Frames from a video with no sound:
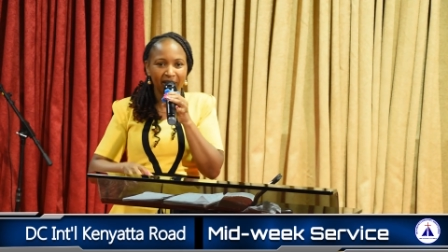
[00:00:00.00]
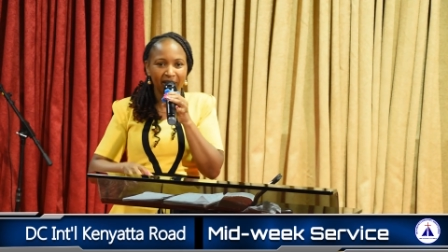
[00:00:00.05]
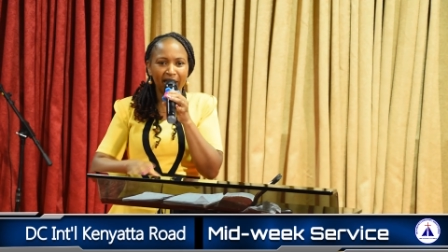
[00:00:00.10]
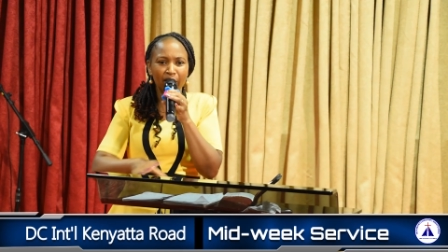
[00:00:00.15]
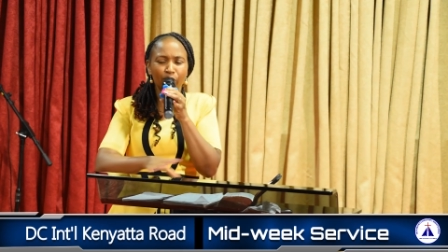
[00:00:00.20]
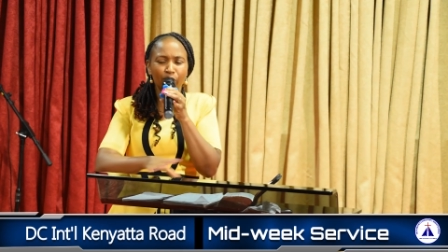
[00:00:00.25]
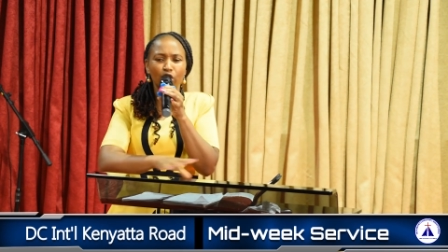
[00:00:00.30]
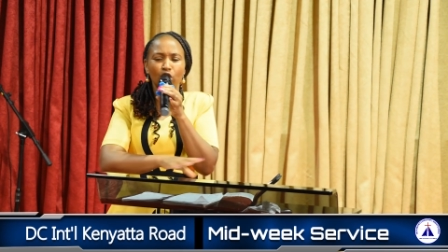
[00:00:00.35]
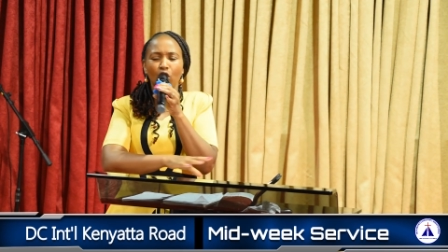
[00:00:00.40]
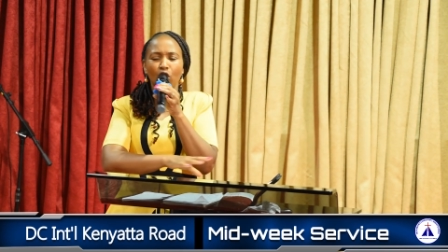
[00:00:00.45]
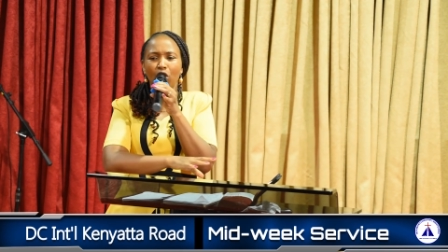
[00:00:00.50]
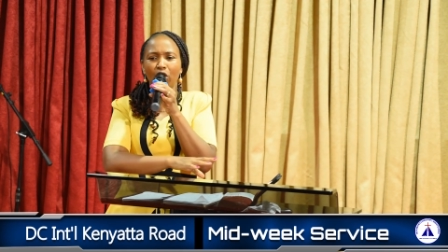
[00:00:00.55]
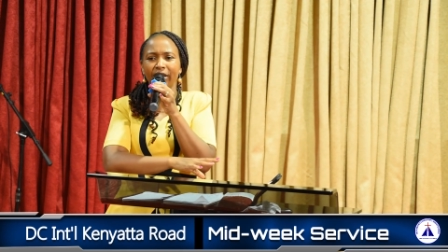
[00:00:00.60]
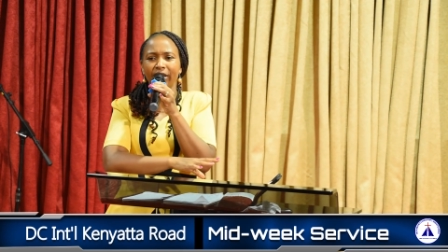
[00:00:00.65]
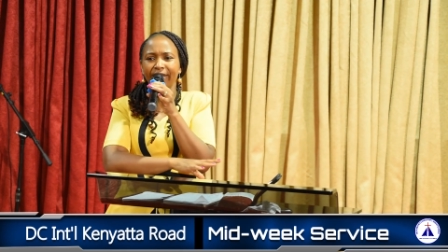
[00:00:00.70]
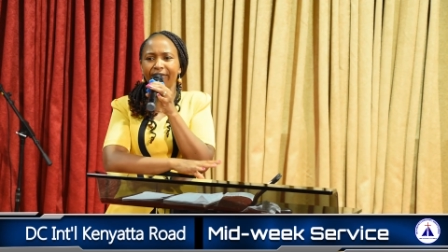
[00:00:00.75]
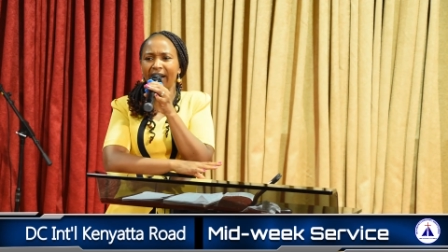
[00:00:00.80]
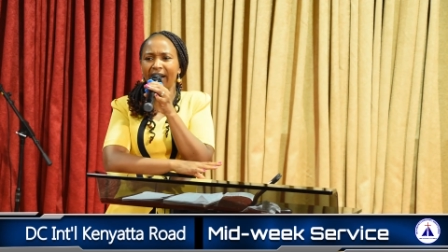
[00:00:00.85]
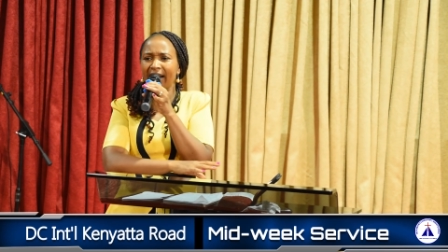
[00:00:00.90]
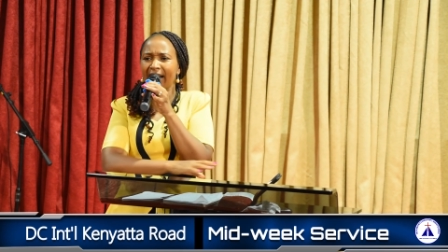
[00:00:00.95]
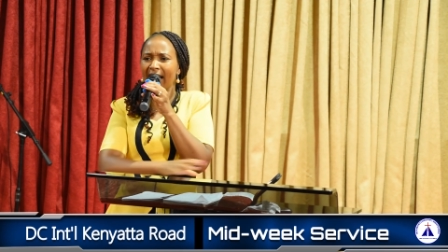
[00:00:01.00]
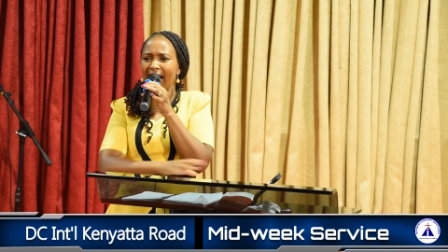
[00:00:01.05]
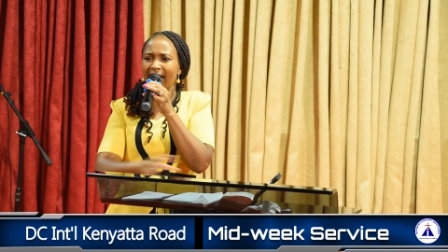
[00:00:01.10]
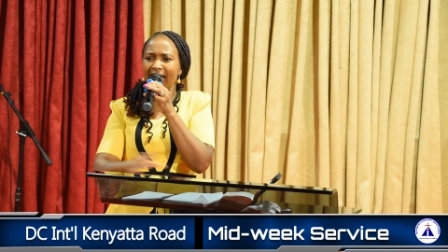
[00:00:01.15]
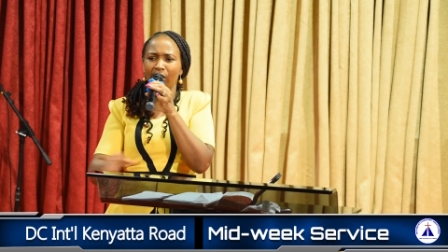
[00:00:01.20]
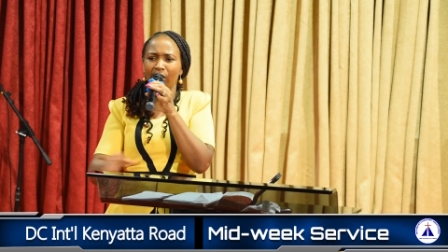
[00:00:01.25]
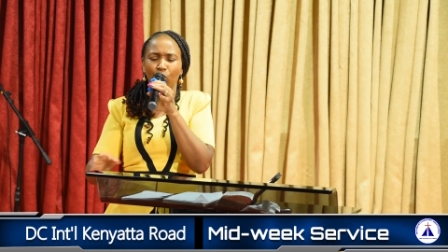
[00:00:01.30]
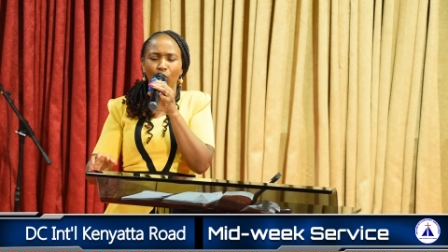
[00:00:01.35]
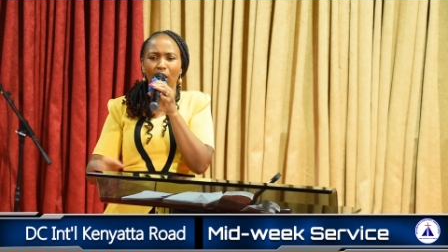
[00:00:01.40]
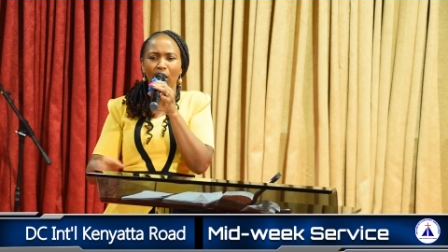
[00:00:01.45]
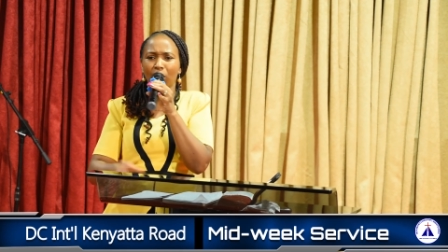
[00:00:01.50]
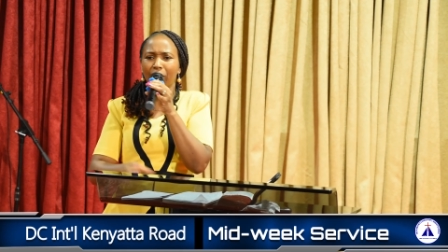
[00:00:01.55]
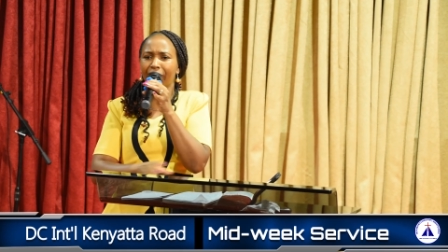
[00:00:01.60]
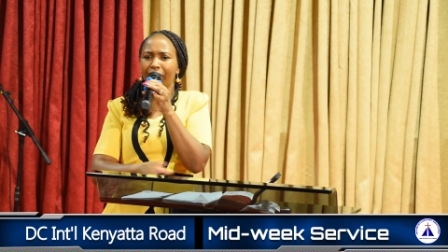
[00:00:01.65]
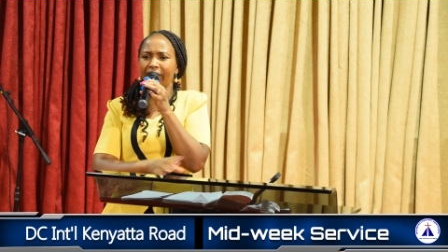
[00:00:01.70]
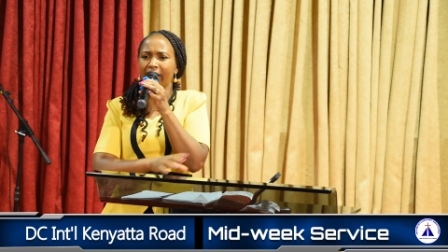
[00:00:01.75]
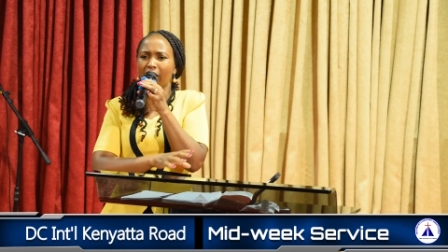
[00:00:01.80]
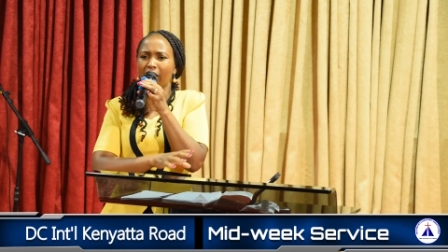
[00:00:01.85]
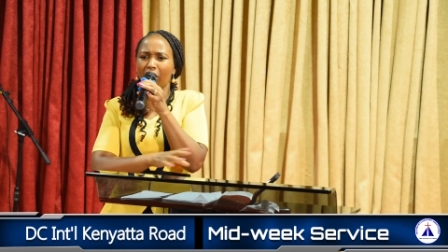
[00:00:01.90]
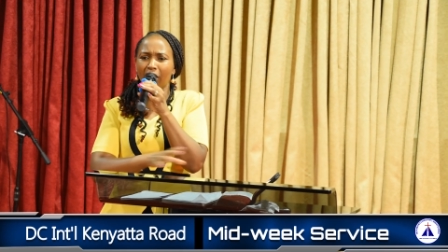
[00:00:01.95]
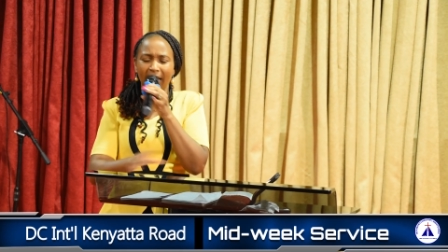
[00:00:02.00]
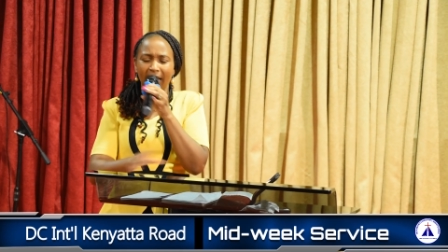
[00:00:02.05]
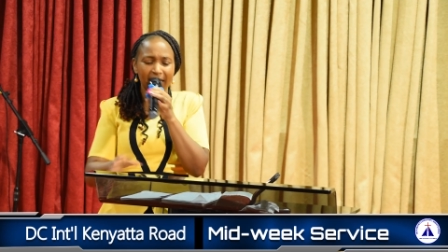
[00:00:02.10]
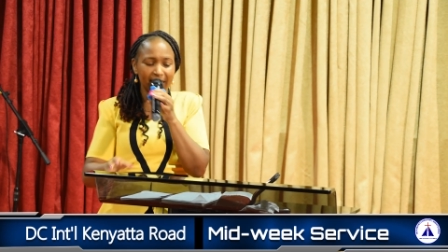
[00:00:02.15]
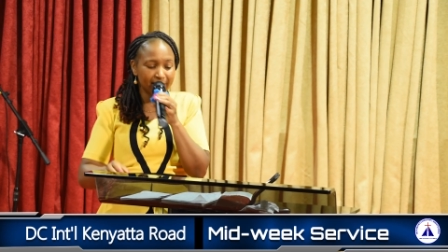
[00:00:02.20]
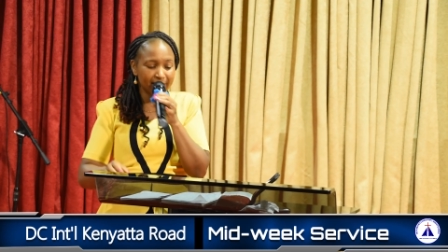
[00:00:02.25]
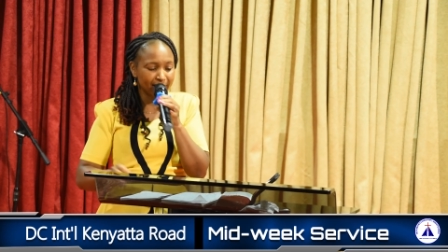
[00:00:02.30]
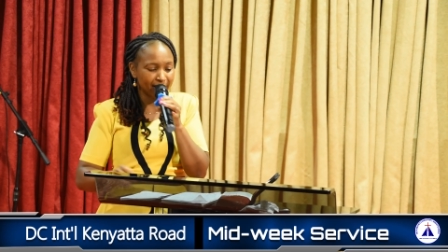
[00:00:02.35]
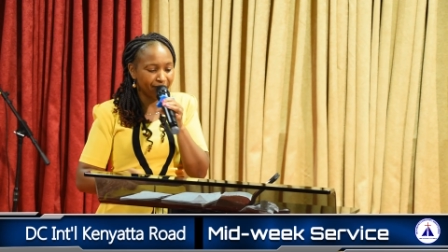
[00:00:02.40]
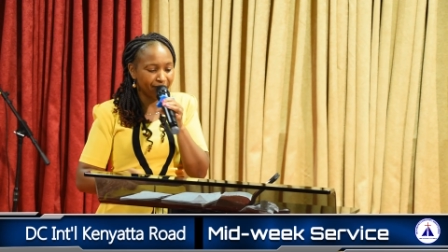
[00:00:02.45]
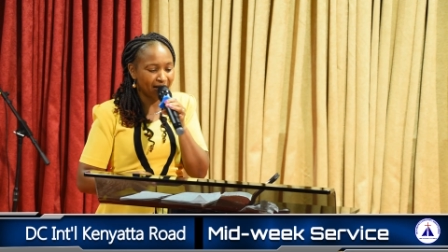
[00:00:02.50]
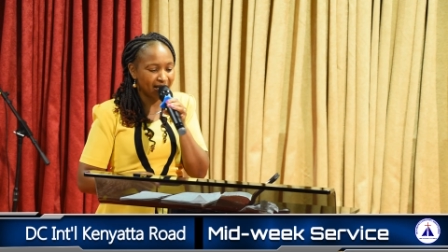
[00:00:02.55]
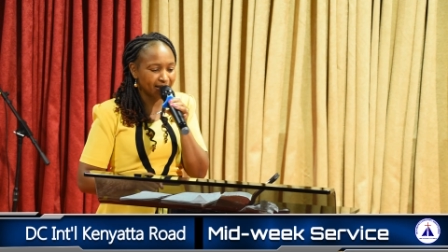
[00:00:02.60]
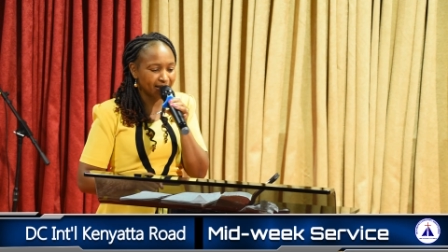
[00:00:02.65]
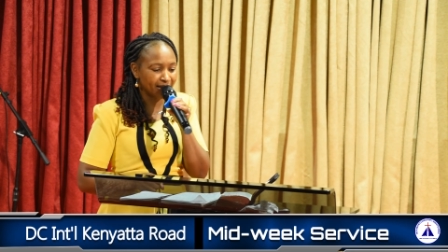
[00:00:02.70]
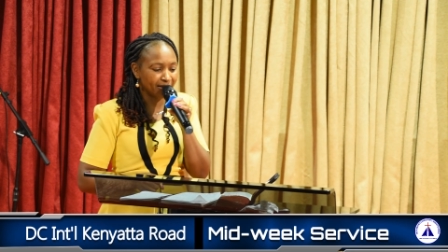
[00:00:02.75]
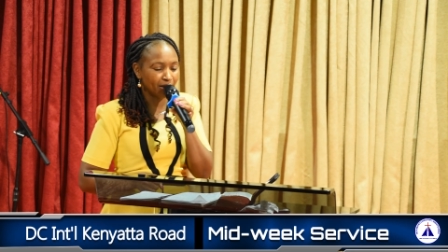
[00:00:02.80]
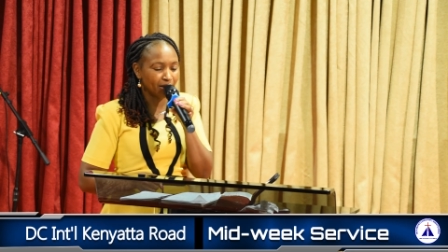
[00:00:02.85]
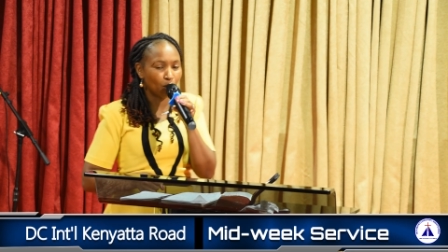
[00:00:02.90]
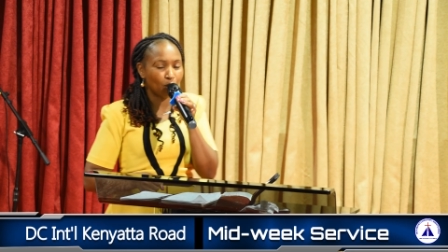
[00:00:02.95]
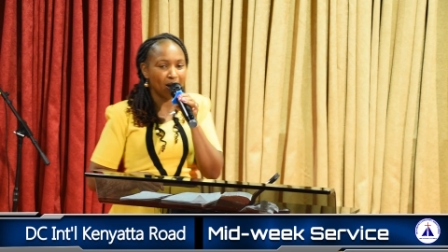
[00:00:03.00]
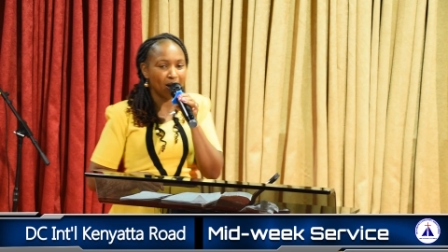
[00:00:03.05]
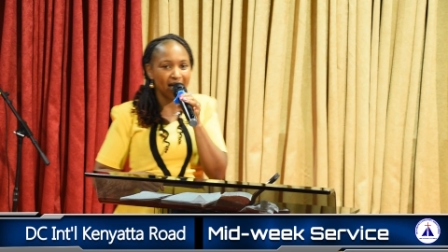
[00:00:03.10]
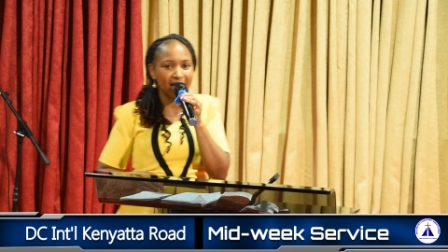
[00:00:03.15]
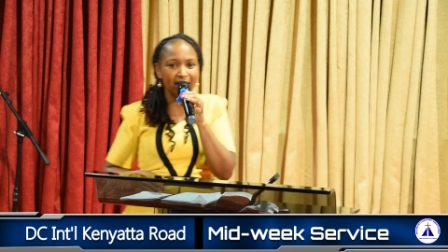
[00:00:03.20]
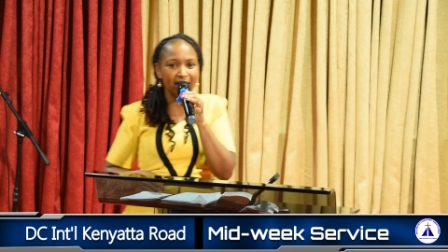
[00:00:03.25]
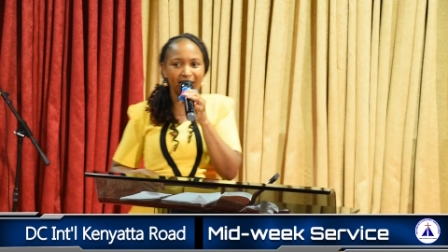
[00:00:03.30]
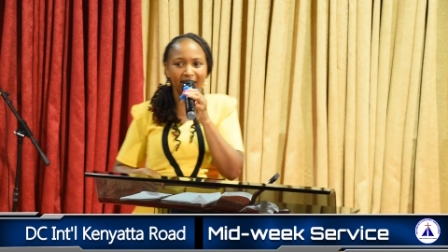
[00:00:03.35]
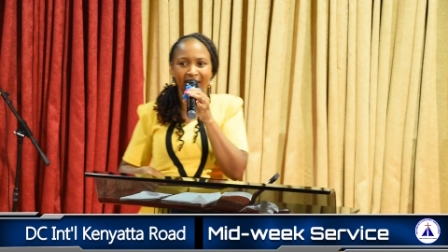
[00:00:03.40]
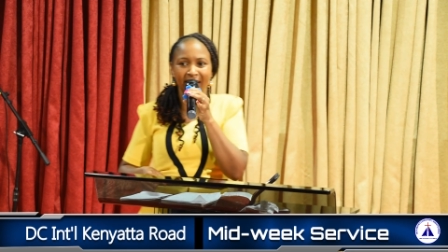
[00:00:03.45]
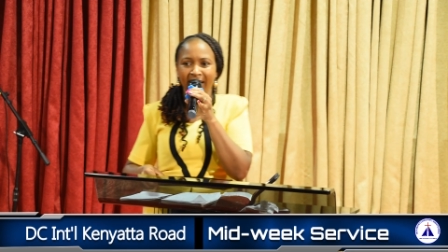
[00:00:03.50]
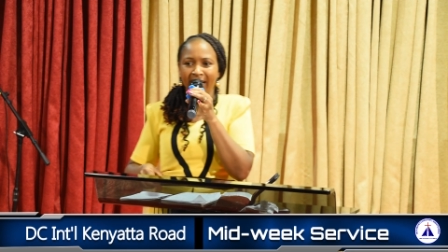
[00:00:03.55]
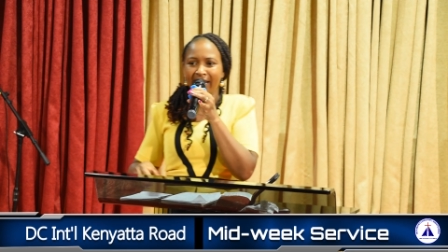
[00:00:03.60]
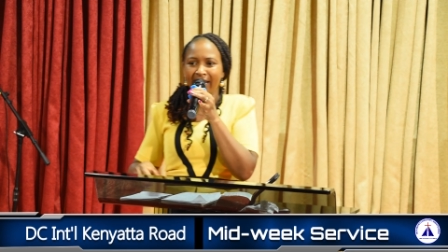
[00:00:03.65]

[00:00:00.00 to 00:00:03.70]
and we know River Nile is one of the longest rivers in the world.